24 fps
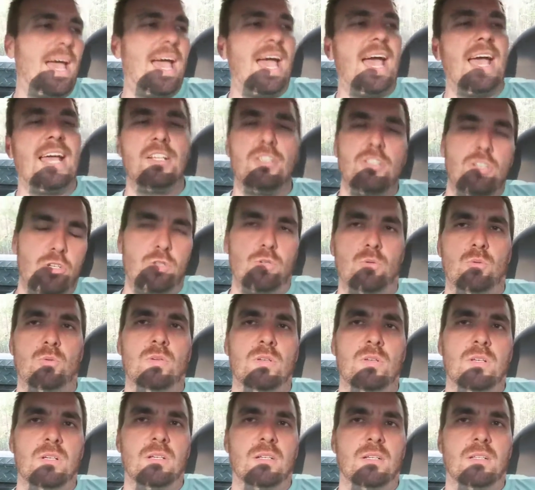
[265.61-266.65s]
add to
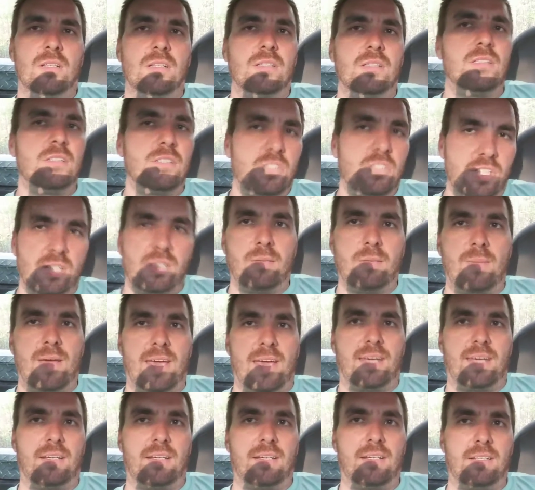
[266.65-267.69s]
the Chili
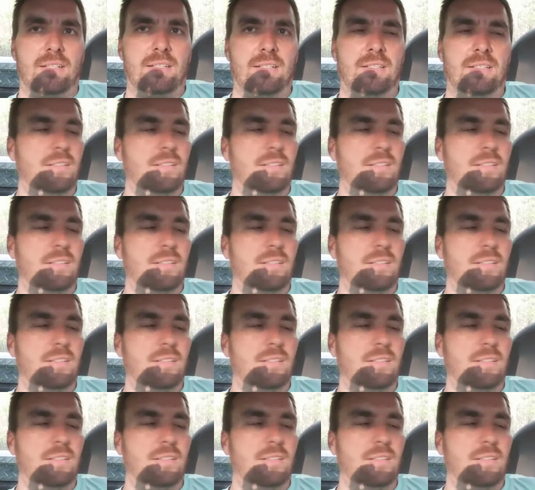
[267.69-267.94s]
Mac.